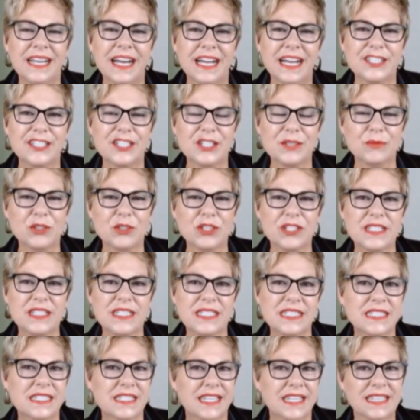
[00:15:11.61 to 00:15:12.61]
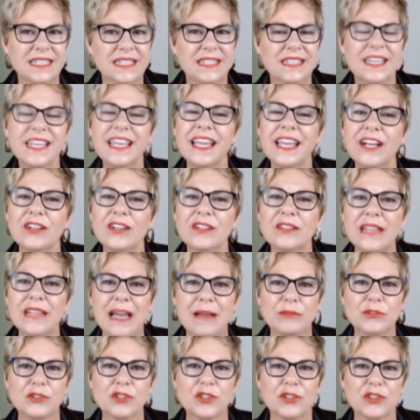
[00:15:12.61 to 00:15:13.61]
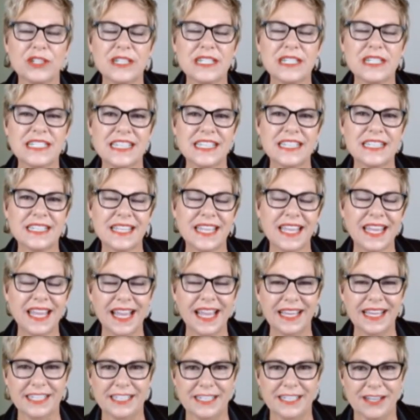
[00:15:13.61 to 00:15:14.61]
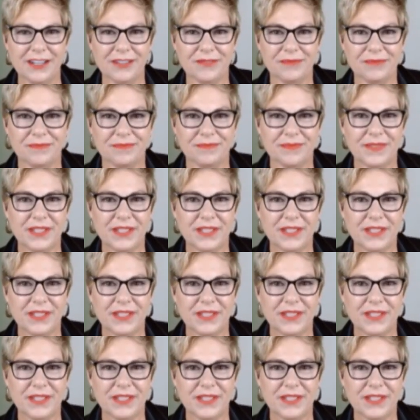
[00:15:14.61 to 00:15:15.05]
Isomers Skincare Laboratories in Canada.